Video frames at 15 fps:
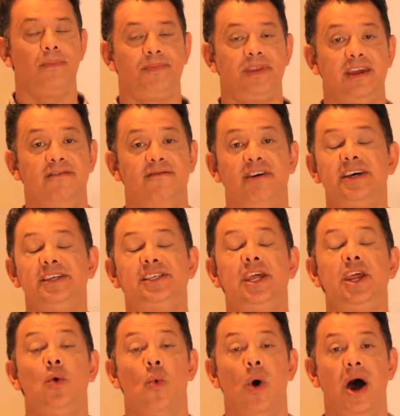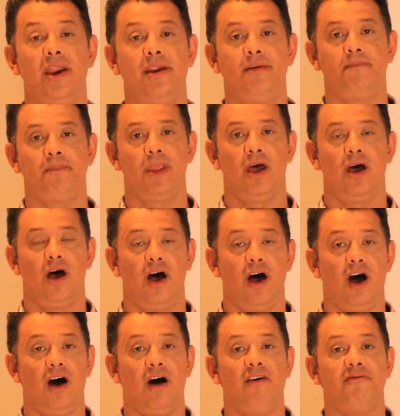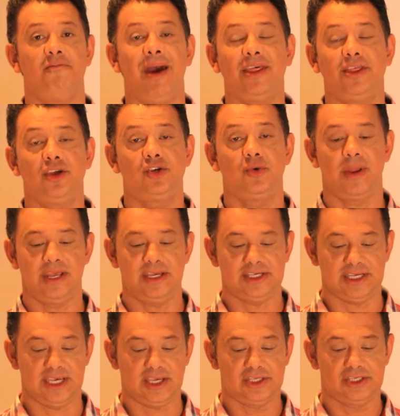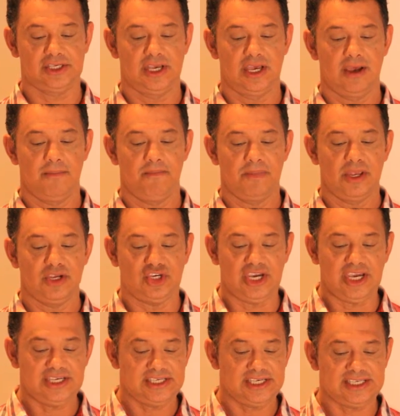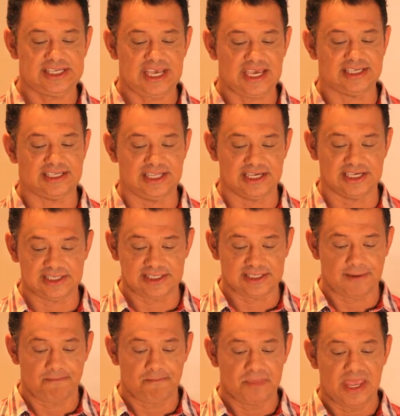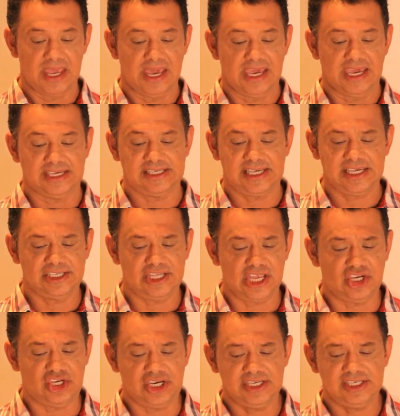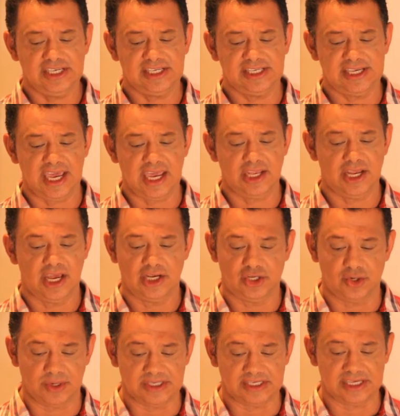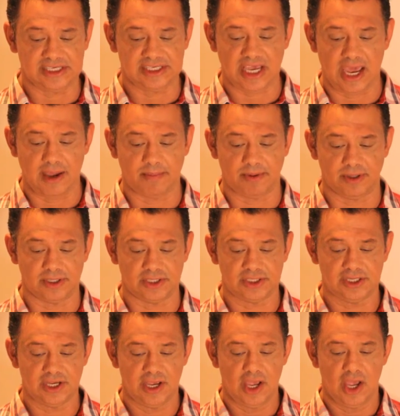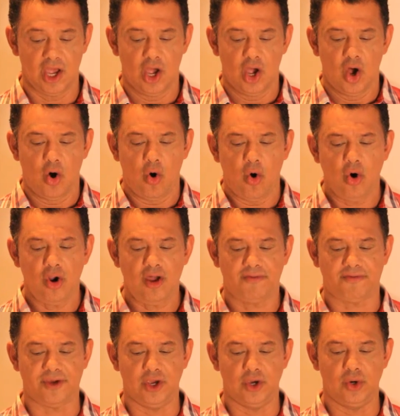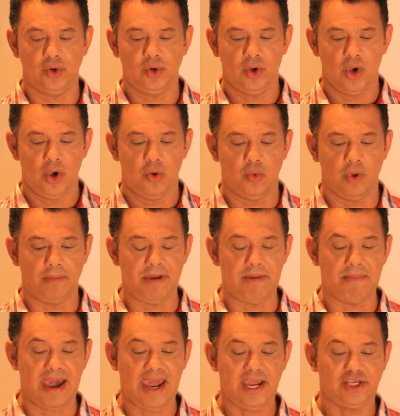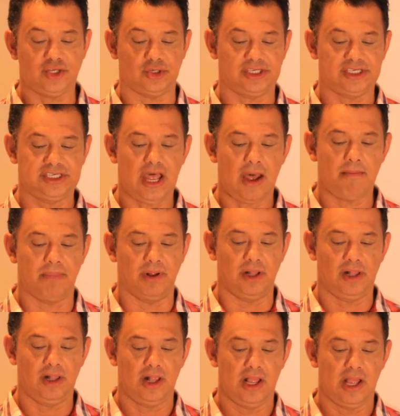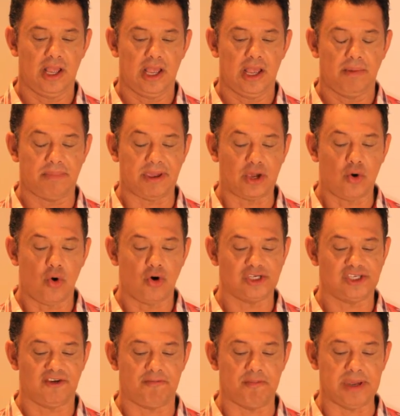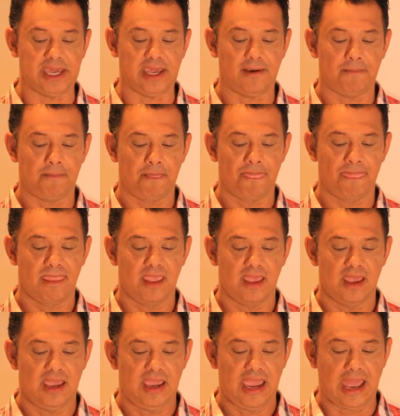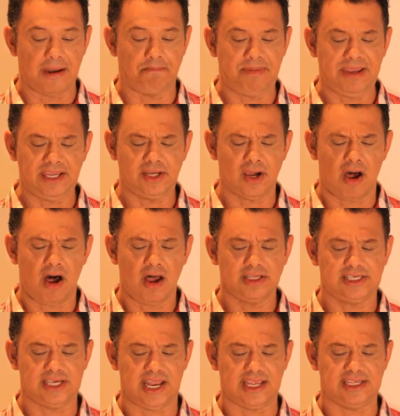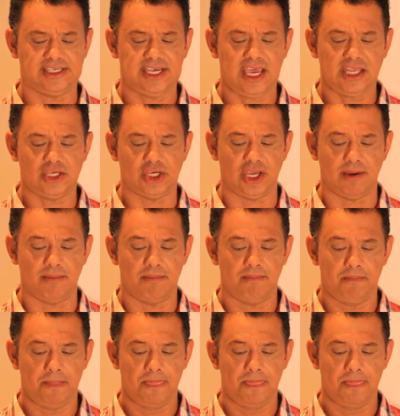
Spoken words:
In verse 31 of Matthew 26, Jesus says this. He says, then Jesus said to his disciples, all of you will be made to stumble because of me. And Peter answered and said to him,